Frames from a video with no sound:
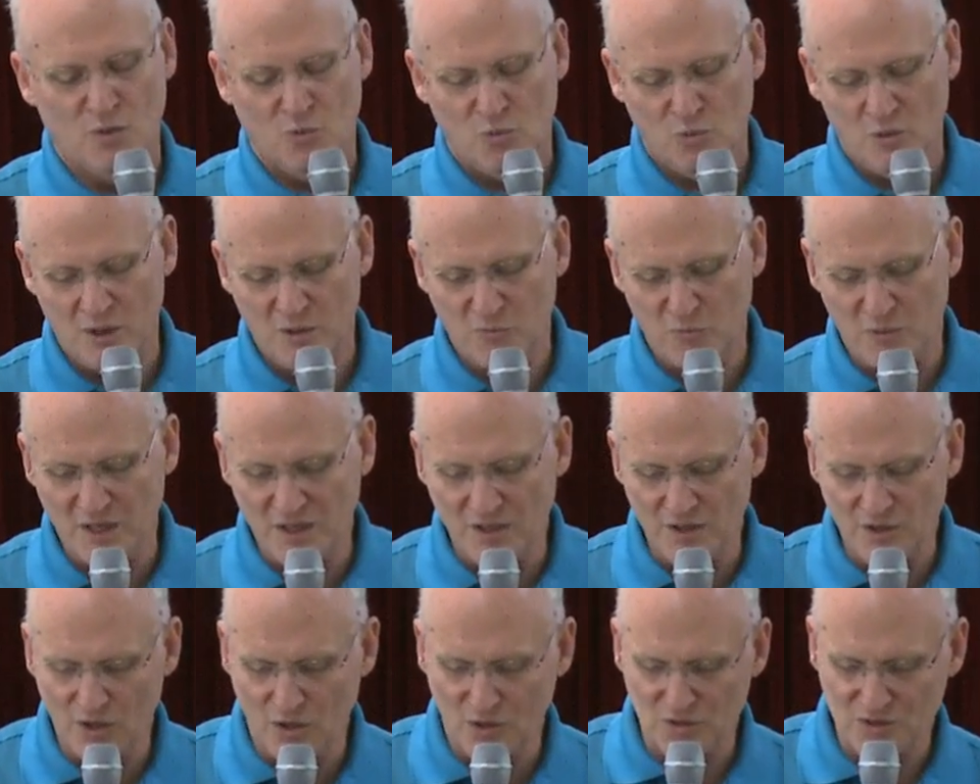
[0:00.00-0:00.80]
when
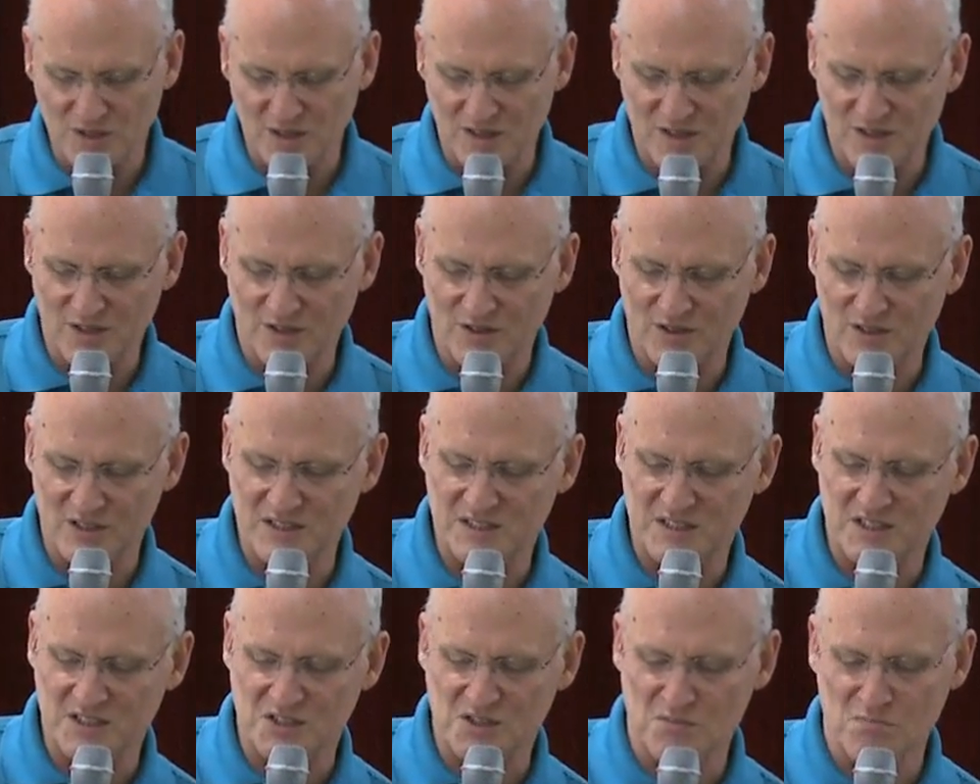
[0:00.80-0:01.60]
we note that there
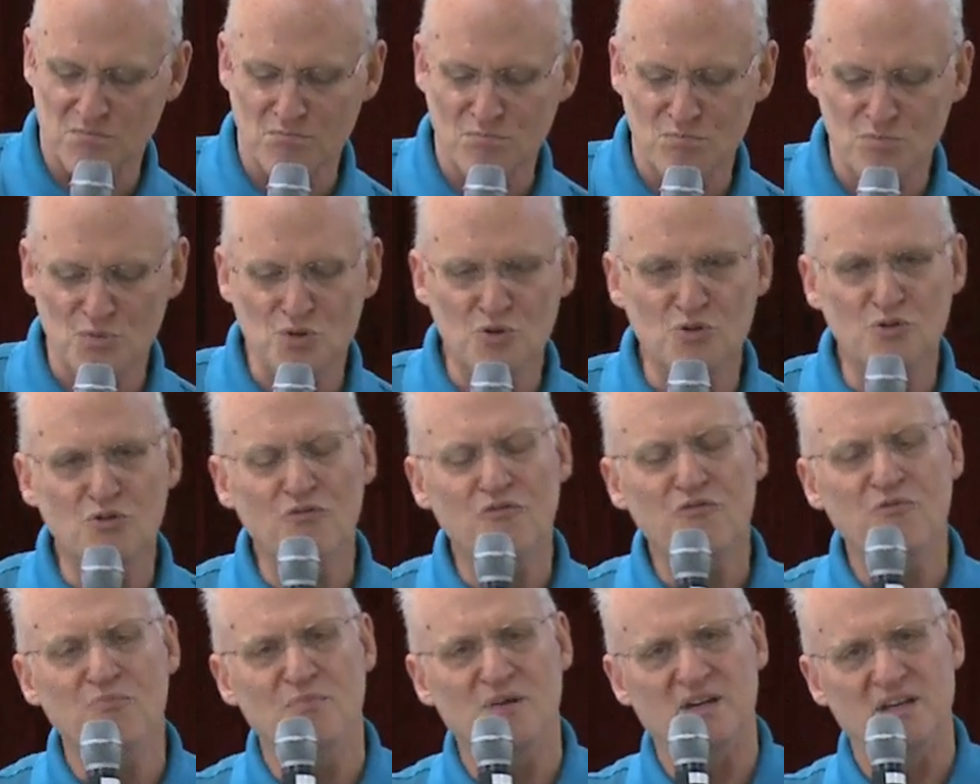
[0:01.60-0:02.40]
is this
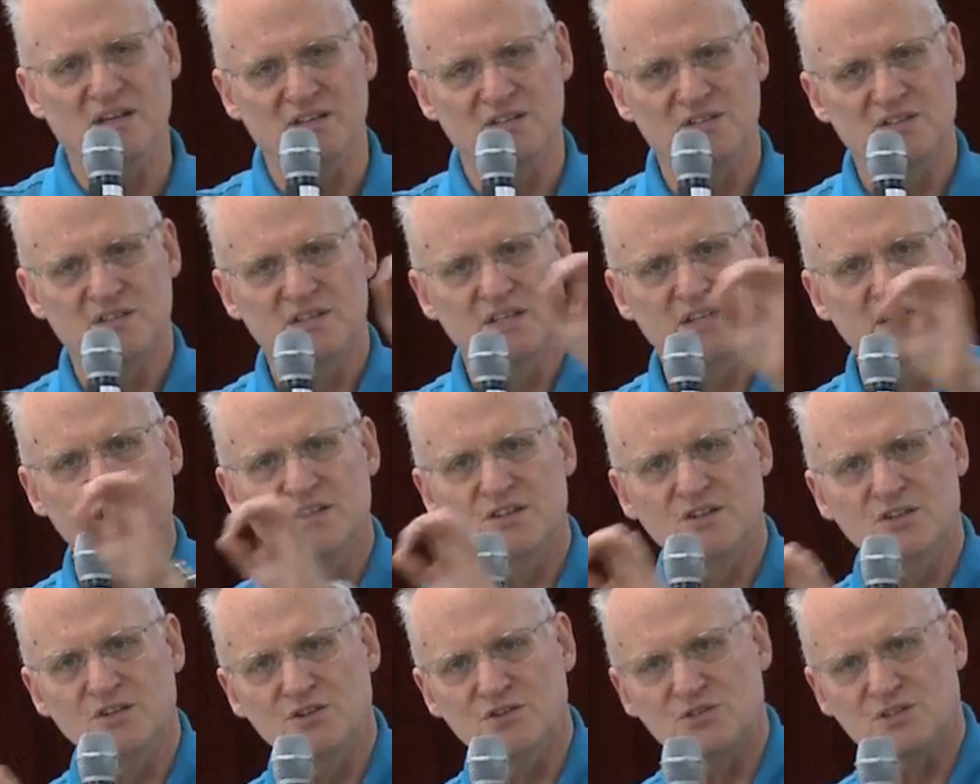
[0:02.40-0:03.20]
movement
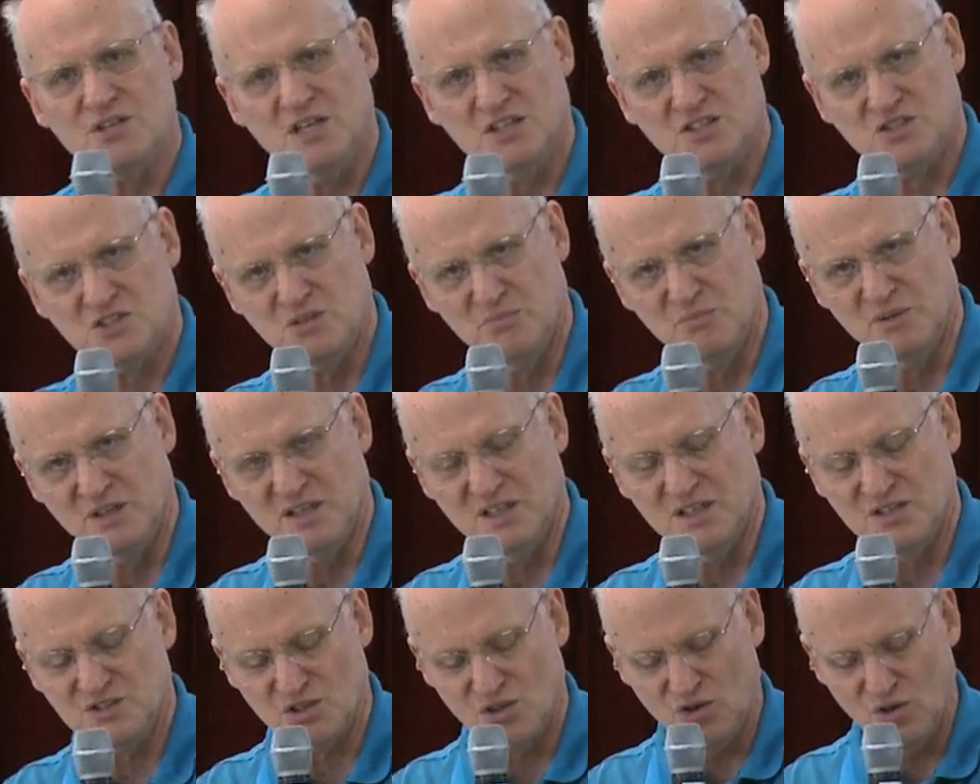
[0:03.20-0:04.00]
in the New
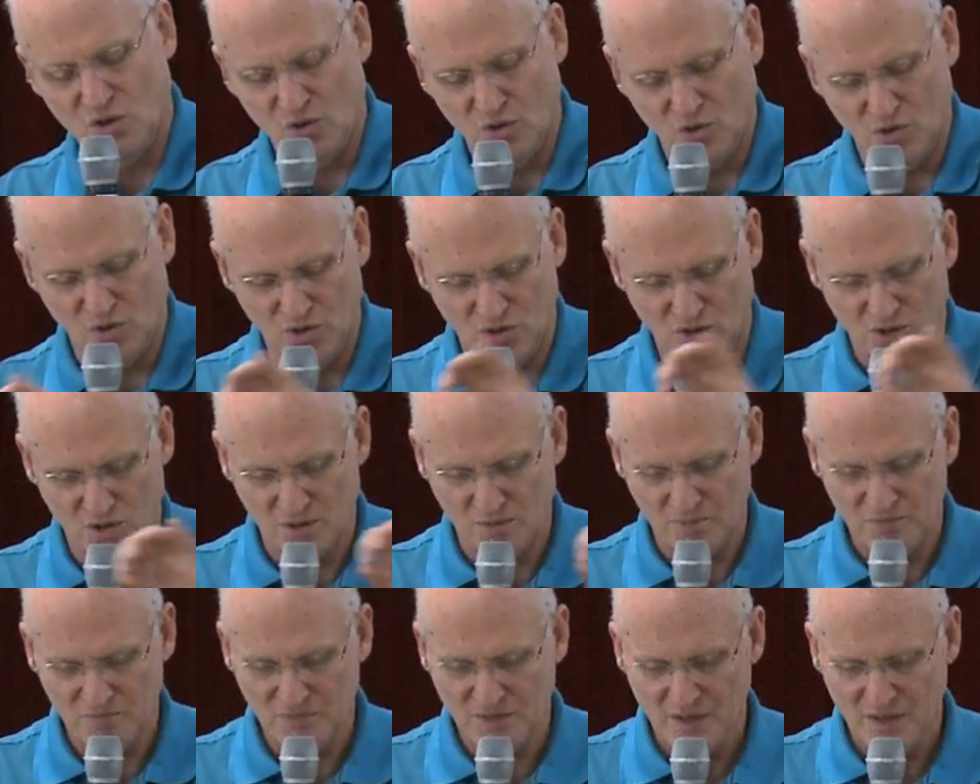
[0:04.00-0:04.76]
Testament as a whole